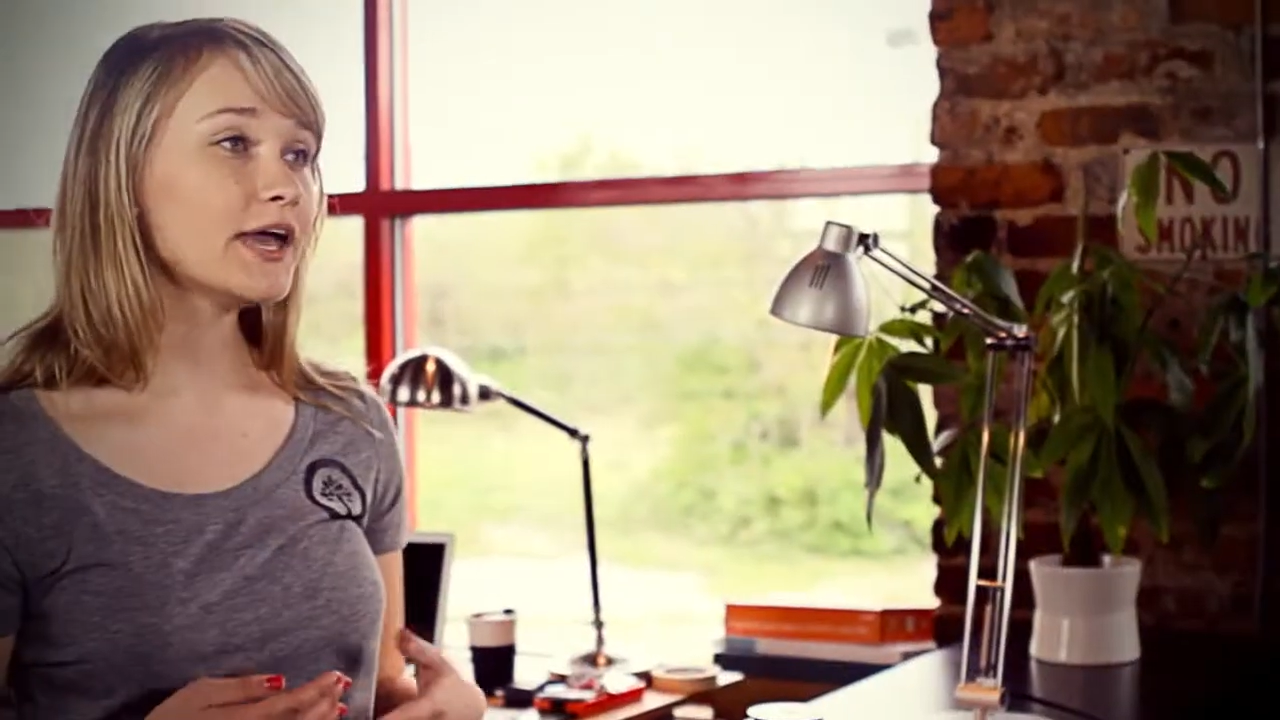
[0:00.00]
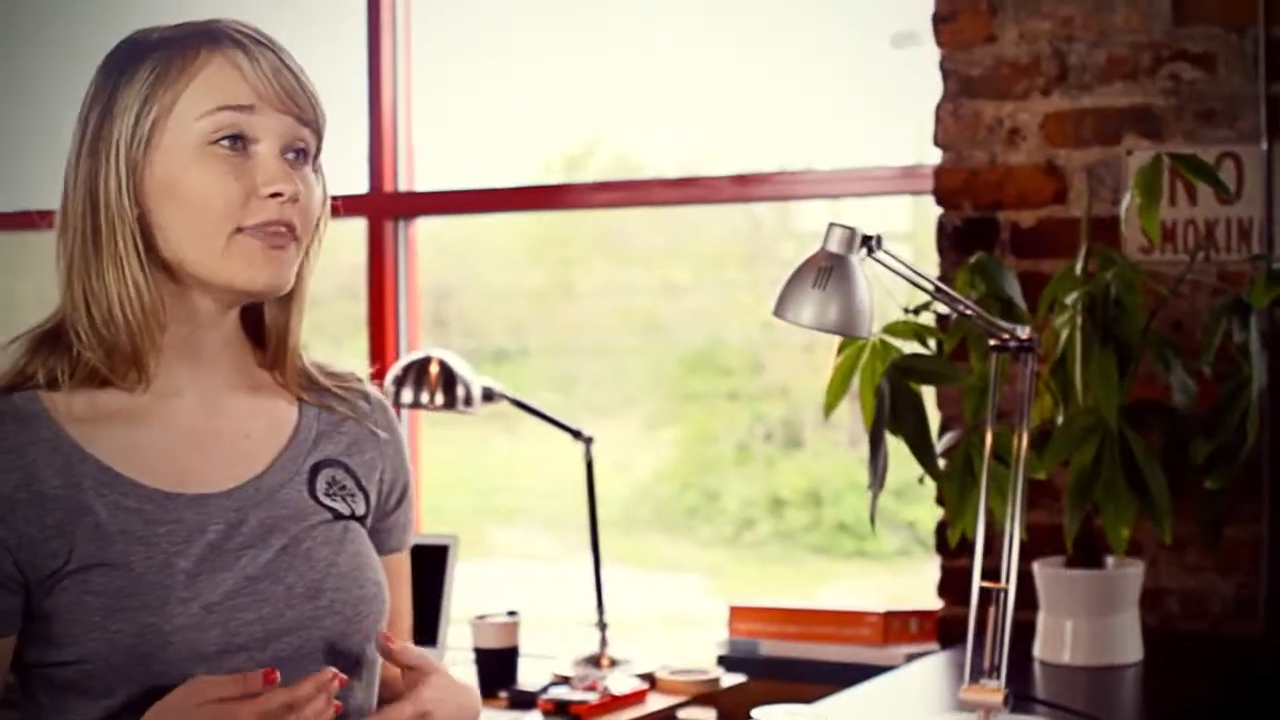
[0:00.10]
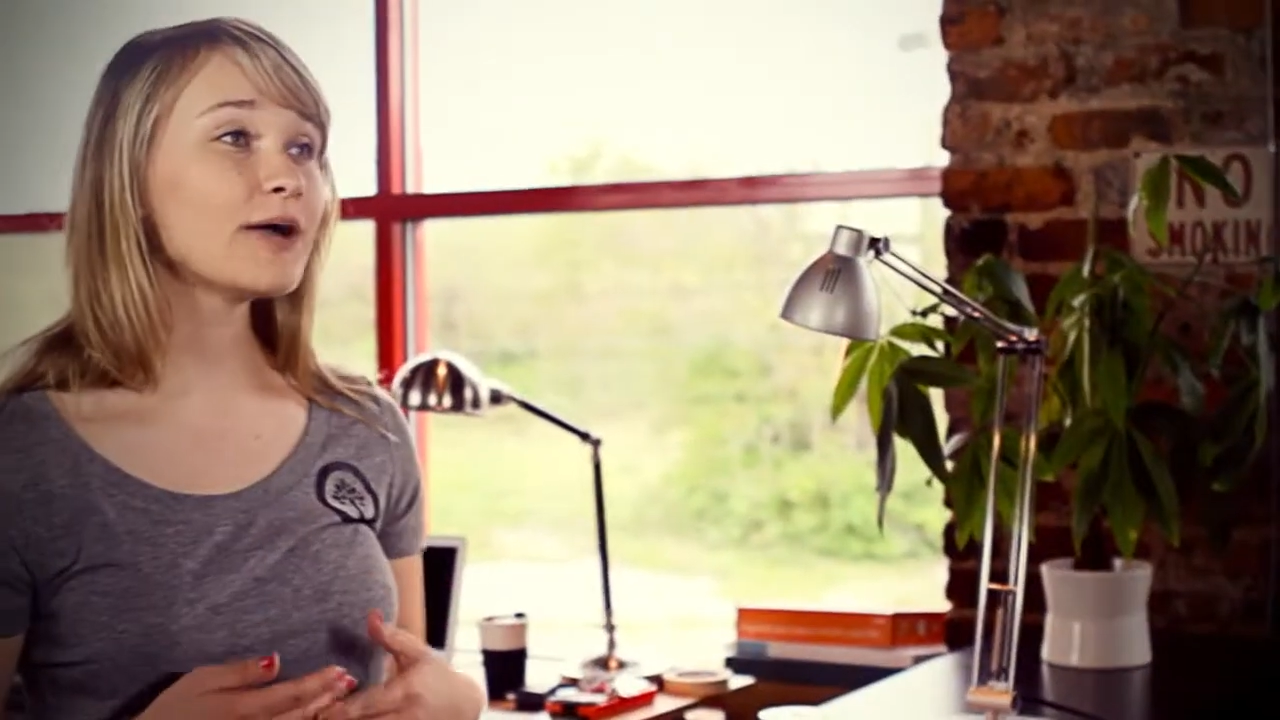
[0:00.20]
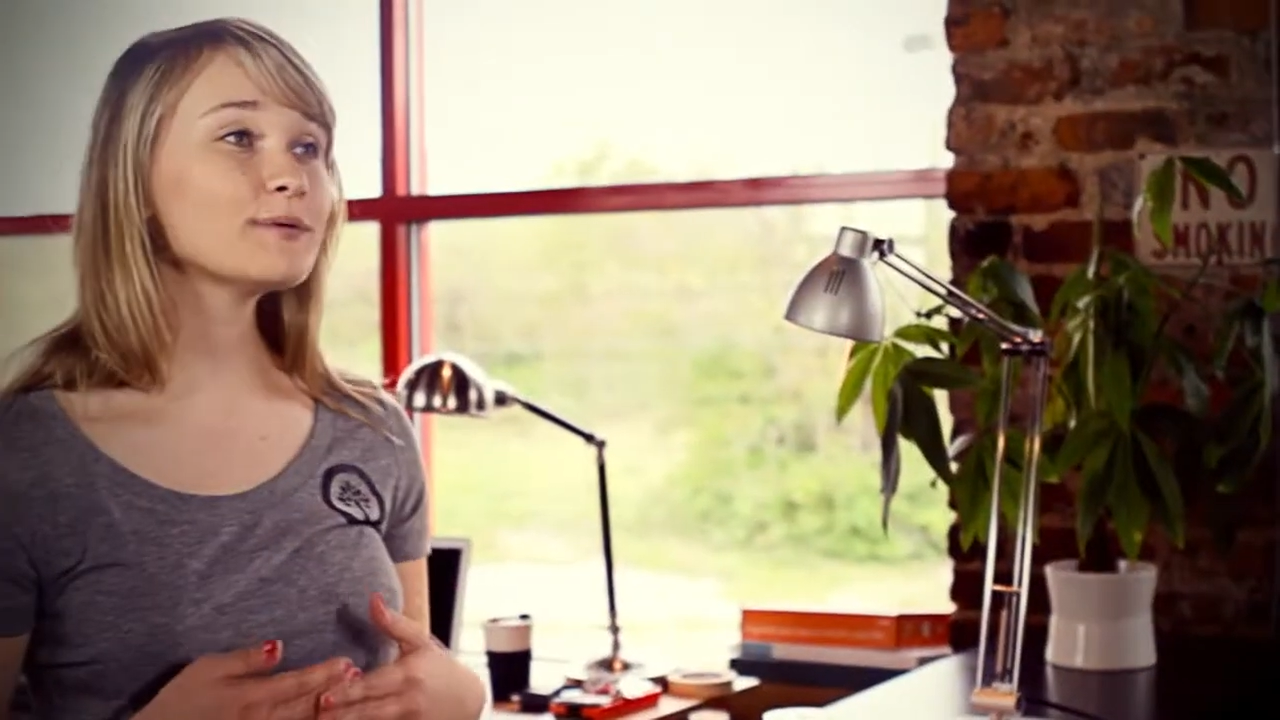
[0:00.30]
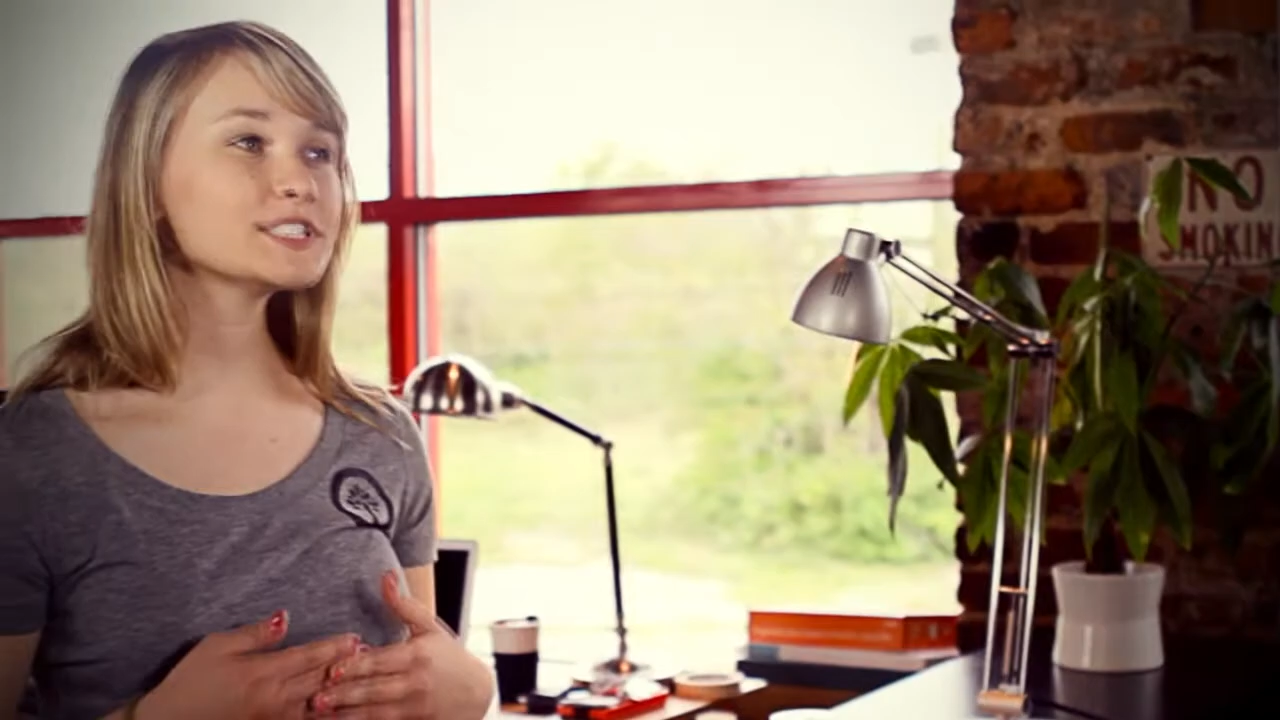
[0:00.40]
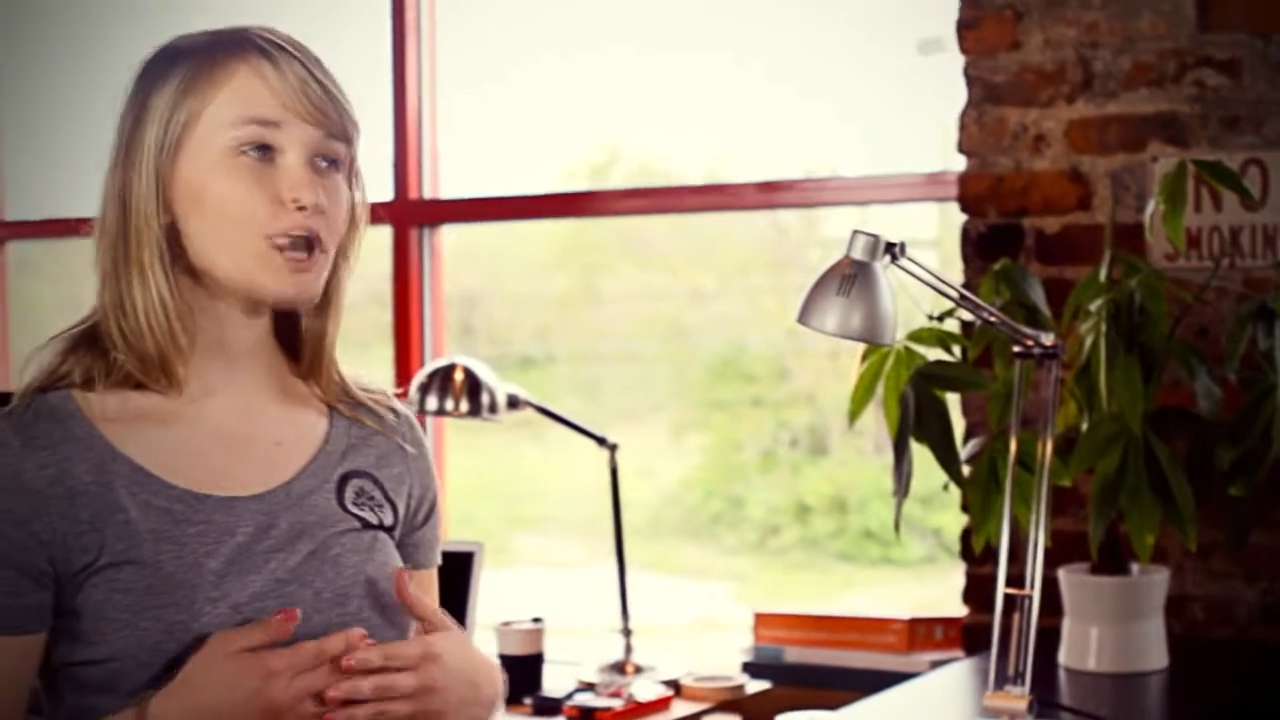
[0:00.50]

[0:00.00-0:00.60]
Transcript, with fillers: that was